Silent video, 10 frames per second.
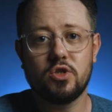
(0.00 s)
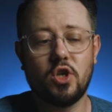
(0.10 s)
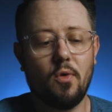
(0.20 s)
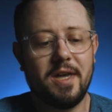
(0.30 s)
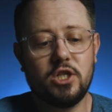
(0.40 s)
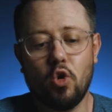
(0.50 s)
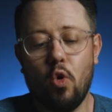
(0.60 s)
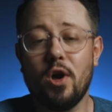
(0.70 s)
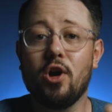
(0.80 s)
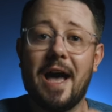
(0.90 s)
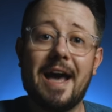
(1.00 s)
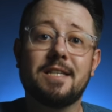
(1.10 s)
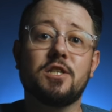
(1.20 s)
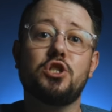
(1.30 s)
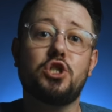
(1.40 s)
So each oil
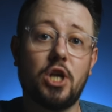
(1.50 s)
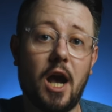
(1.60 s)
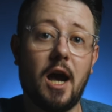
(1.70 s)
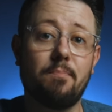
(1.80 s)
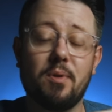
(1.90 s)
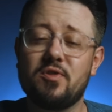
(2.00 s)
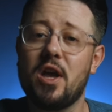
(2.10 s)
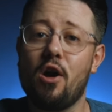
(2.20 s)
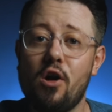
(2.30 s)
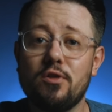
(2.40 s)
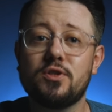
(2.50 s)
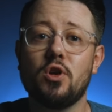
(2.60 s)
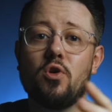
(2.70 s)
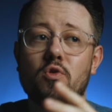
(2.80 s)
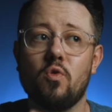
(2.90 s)
has a job, but they
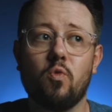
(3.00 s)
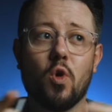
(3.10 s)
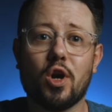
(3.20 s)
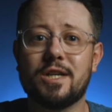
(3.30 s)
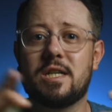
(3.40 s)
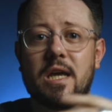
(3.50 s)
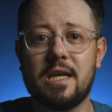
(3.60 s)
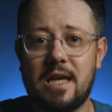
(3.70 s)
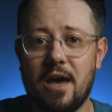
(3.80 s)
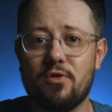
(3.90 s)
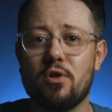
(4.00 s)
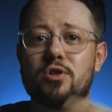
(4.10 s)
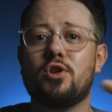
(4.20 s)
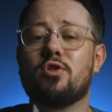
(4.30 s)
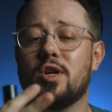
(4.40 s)
also work together
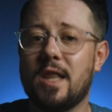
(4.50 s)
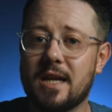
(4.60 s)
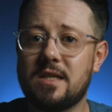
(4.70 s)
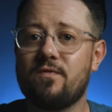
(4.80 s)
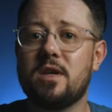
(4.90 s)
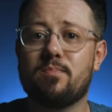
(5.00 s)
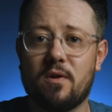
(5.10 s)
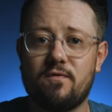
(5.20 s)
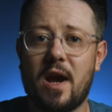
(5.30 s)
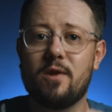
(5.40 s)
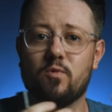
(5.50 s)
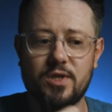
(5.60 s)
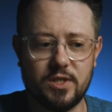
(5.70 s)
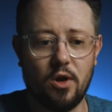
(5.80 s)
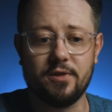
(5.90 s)
to collectively provide
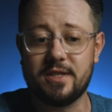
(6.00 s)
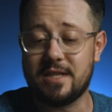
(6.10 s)
results.